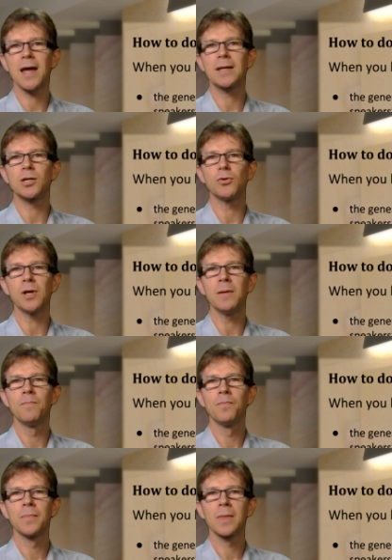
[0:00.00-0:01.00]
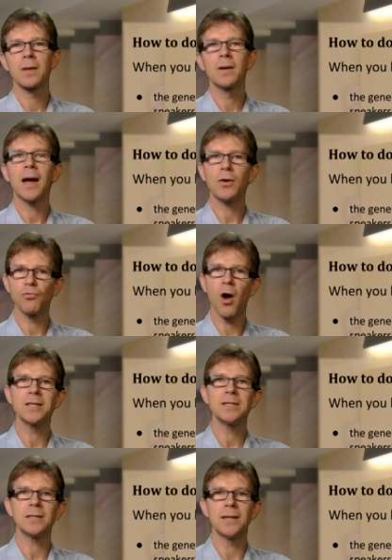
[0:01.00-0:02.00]
category and
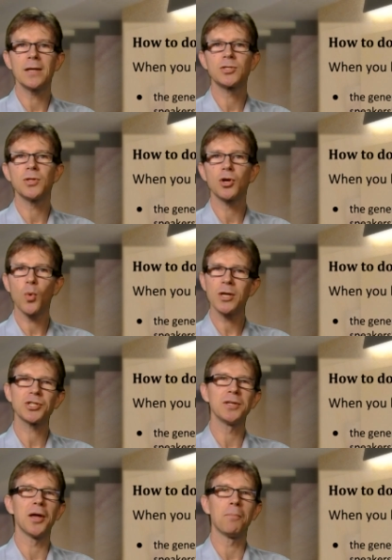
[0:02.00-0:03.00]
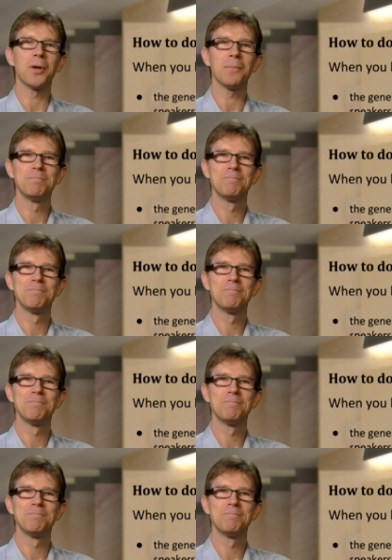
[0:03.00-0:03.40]
write it next to the question number.